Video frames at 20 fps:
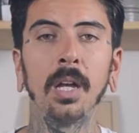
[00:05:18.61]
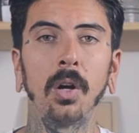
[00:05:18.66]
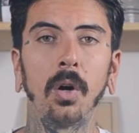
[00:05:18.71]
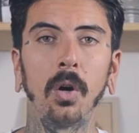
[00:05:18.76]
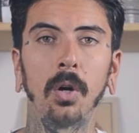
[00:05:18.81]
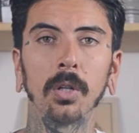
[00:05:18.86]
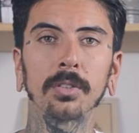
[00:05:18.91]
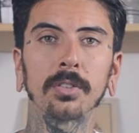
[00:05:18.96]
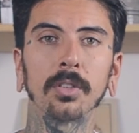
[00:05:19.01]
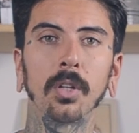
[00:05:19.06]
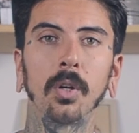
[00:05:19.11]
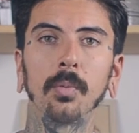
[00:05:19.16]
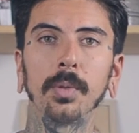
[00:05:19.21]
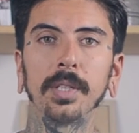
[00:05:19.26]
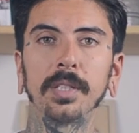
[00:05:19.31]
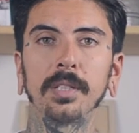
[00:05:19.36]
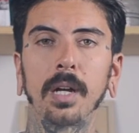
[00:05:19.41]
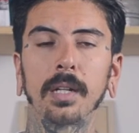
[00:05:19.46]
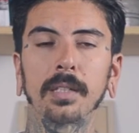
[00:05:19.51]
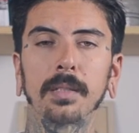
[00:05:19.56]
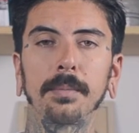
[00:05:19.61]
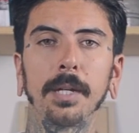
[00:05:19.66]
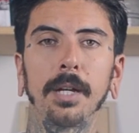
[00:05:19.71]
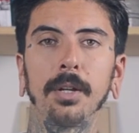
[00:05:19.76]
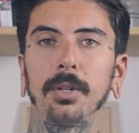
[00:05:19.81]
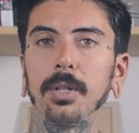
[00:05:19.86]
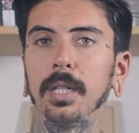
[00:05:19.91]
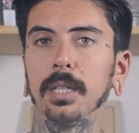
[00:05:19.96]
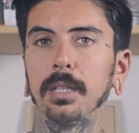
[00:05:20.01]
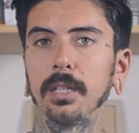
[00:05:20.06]
Also, we talked
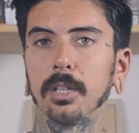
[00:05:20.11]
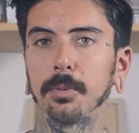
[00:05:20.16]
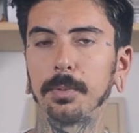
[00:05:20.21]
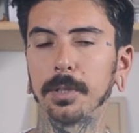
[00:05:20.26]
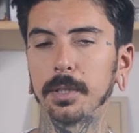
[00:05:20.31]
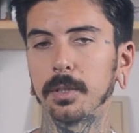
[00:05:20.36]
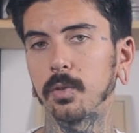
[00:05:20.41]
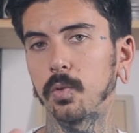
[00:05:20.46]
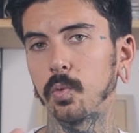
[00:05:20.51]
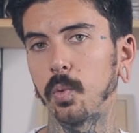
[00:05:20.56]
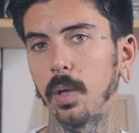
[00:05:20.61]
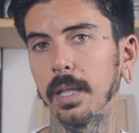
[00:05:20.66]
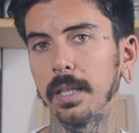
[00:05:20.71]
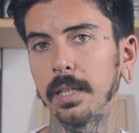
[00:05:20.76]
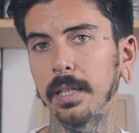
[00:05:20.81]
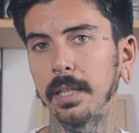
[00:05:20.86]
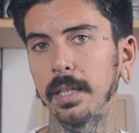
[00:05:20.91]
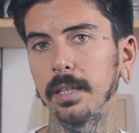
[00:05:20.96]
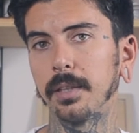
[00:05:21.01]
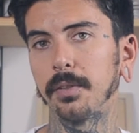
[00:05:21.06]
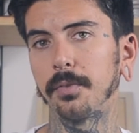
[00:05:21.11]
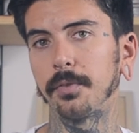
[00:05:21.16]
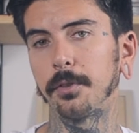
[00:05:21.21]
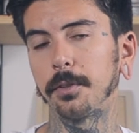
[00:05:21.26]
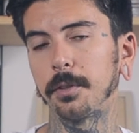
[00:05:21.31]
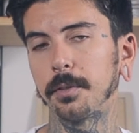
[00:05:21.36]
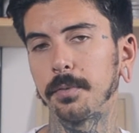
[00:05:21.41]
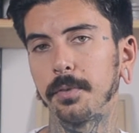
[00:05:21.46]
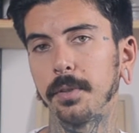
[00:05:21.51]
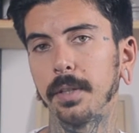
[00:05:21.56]
about a little bit of swelling in the
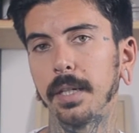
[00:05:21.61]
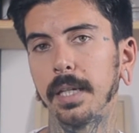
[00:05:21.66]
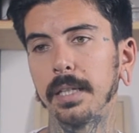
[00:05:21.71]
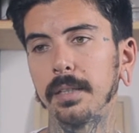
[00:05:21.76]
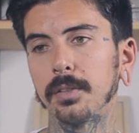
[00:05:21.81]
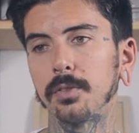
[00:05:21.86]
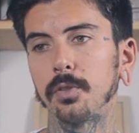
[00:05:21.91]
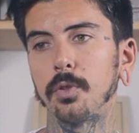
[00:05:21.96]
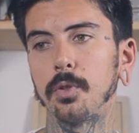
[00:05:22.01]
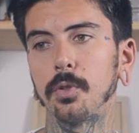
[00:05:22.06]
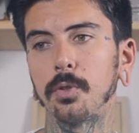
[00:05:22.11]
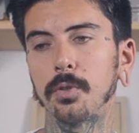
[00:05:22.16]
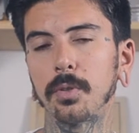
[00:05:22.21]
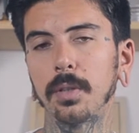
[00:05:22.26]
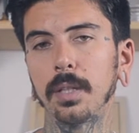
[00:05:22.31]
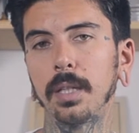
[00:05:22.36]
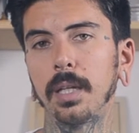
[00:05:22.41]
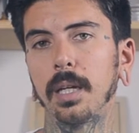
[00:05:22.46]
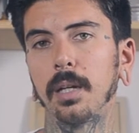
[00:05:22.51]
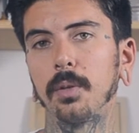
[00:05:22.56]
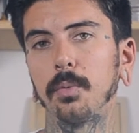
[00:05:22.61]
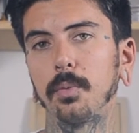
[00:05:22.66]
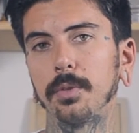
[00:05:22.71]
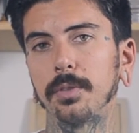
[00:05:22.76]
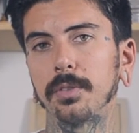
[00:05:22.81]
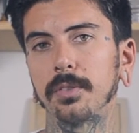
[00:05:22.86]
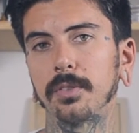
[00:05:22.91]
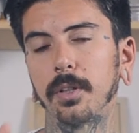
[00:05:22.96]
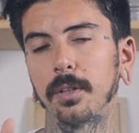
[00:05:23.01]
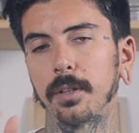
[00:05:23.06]
first few days, so usually I would
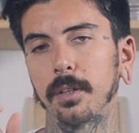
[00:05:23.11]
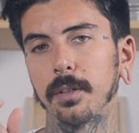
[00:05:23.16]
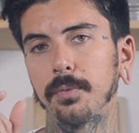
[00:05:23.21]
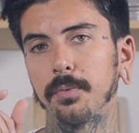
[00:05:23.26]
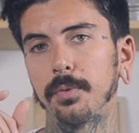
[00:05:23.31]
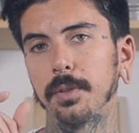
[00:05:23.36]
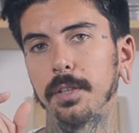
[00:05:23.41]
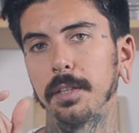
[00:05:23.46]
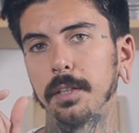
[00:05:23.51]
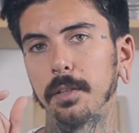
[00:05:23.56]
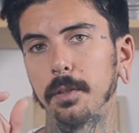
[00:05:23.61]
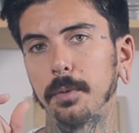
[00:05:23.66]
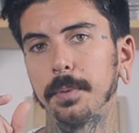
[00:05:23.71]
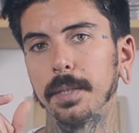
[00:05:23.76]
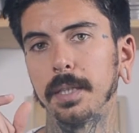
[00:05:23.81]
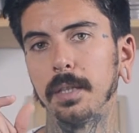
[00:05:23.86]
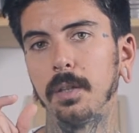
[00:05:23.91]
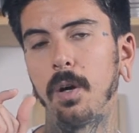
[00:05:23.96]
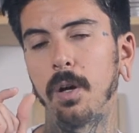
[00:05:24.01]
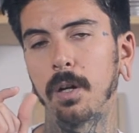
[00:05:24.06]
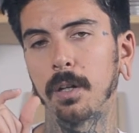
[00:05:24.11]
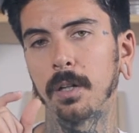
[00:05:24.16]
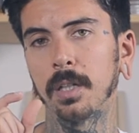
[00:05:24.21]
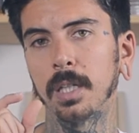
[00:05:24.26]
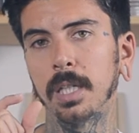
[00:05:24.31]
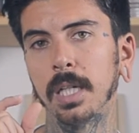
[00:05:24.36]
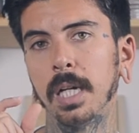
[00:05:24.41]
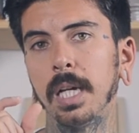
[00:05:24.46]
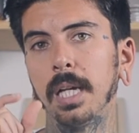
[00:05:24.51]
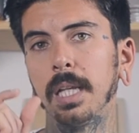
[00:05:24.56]
start off with a little bit
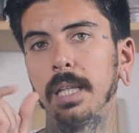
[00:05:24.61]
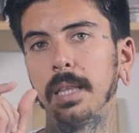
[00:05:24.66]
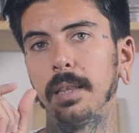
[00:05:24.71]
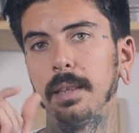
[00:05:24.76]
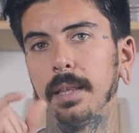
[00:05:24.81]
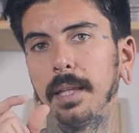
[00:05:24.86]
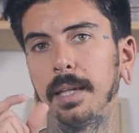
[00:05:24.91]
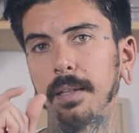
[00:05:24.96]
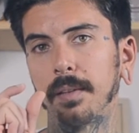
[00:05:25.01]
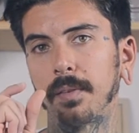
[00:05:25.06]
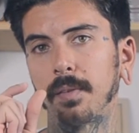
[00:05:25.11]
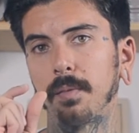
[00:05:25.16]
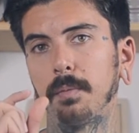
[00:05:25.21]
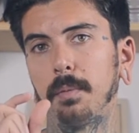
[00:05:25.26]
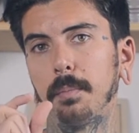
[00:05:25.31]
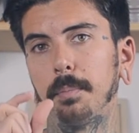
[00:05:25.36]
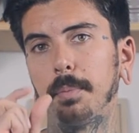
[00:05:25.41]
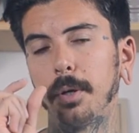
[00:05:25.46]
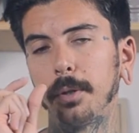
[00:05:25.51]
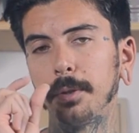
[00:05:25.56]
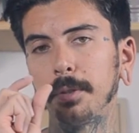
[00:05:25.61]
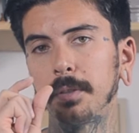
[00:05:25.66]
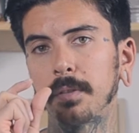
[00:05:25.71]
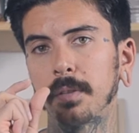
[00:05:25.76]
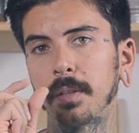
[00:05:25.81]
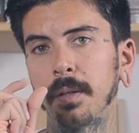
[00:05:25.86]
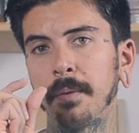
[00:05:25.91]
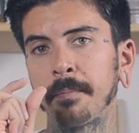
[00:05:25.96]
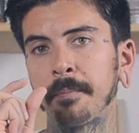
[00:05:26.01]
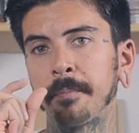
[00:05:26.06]
longer length of a
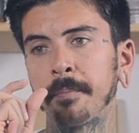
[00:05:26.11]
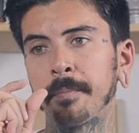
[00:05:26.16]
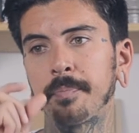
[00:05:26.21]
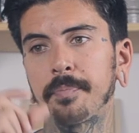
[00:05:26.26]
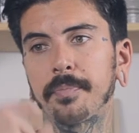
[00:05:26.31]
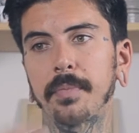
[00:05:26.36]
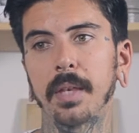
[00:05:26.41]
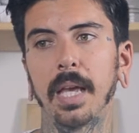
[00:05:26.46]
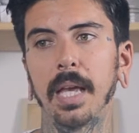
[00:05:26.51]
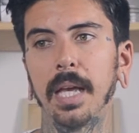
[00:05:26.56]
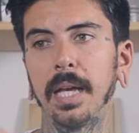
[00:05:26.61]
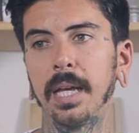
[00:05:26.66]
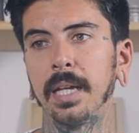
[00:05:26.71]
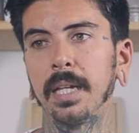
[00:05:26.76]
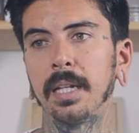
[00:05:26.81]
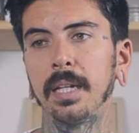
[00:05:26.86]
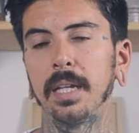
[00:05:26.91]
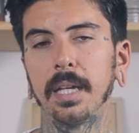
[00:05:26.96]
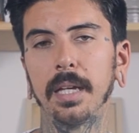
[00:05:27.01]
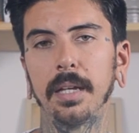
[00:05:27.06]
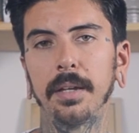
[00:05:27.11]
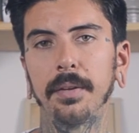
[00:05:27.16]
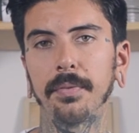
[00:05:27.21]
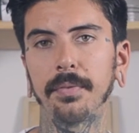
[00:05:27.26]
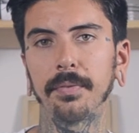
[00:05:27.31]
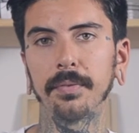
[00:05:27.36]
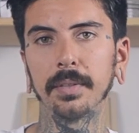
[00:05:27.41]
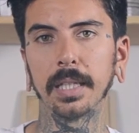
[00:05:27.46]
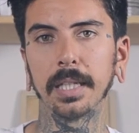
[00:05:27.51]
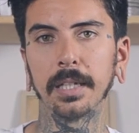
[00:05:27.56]
post, and
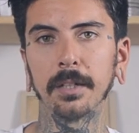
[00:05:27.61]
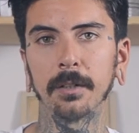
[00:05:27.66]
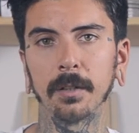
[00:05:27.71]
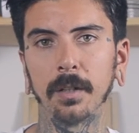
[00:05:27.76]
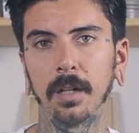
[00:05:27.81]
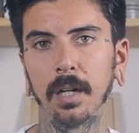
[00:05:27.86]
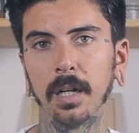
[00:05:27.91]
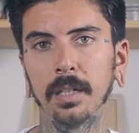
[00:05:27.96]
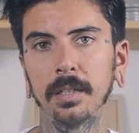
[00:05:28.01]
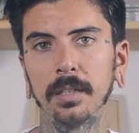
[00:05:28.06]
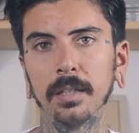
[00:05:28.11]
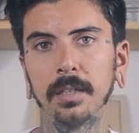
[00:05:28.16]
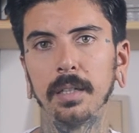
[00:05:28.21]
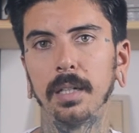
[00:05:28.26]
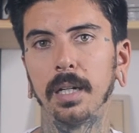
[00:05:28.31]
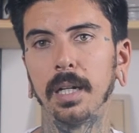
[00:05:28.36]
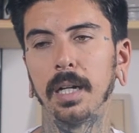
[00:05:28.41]
if later on